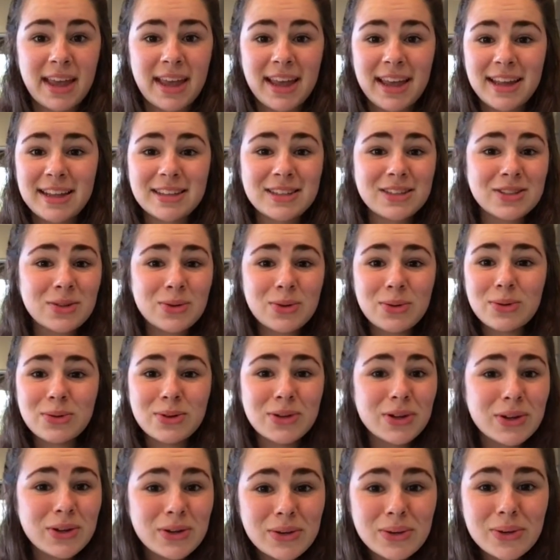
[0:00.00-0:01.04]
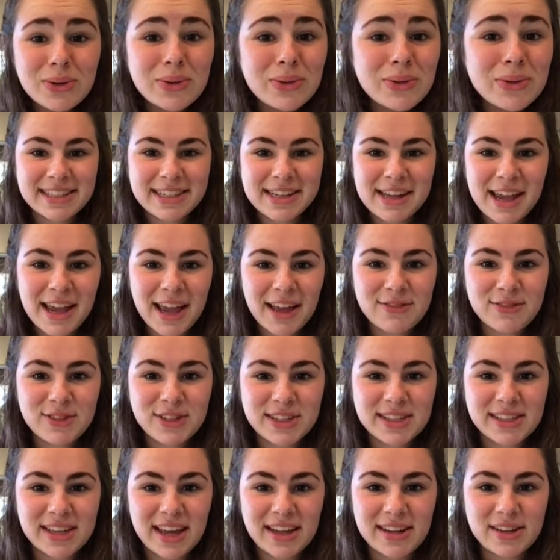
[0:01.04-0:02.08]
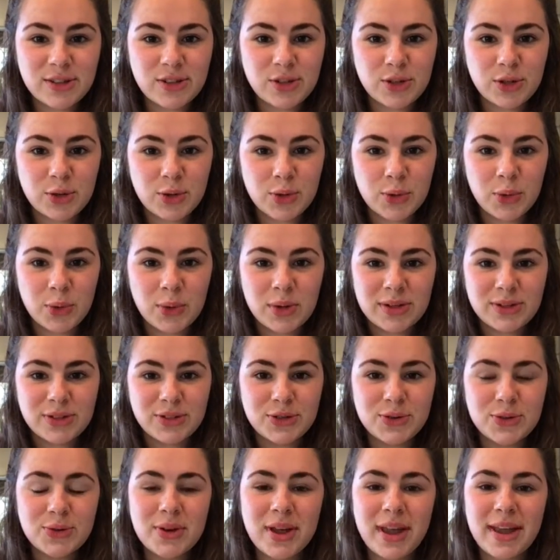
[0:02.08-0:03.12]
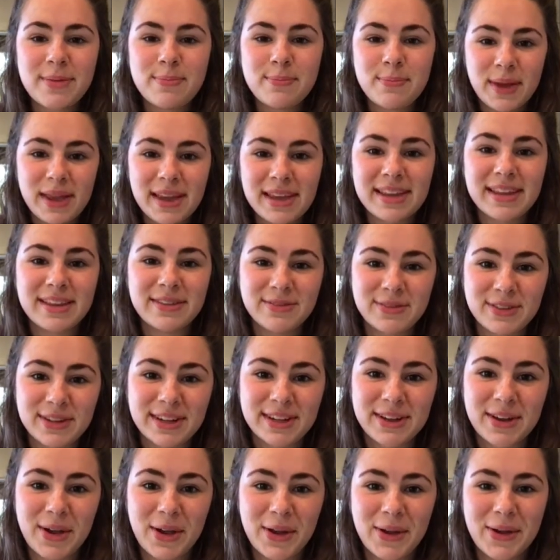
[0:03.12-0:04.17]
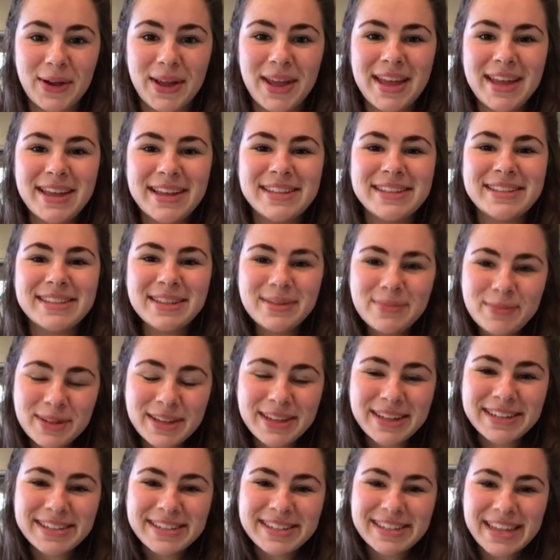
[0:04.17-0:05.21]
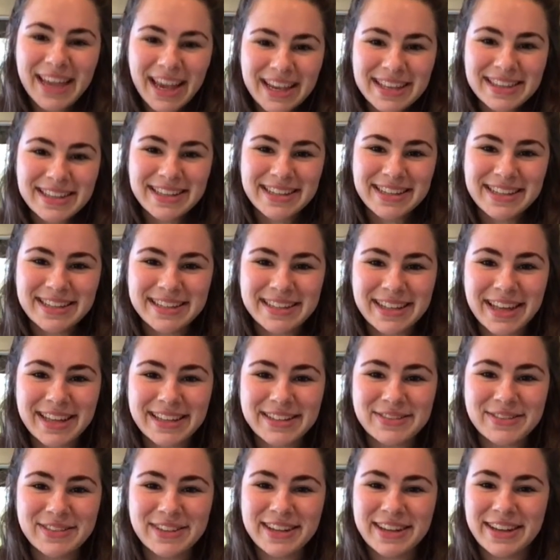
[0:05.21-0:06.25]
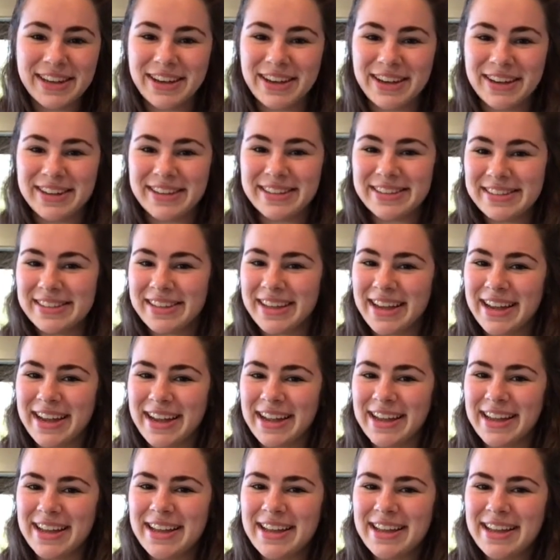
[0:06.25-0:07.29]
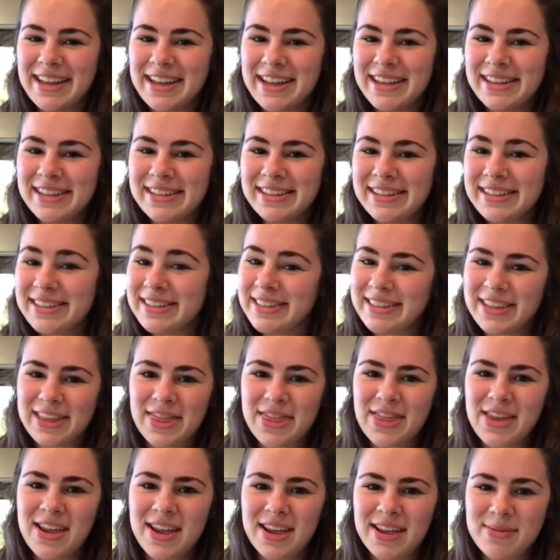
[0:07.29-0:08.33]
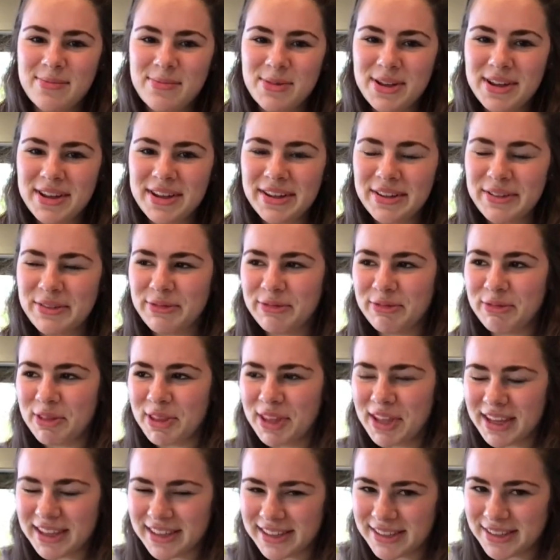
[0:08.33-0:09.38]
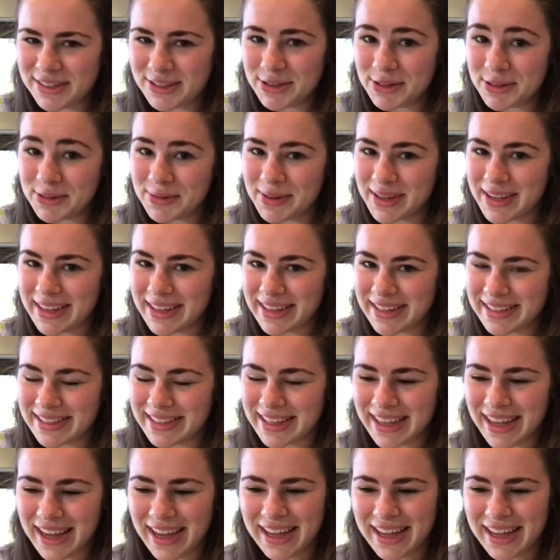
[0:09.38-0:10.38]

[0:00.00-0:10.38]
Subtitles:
it's all cool. Today I've decided to do a baking video similar to Caitlin's last video, so it's a theme for these 2 weeks.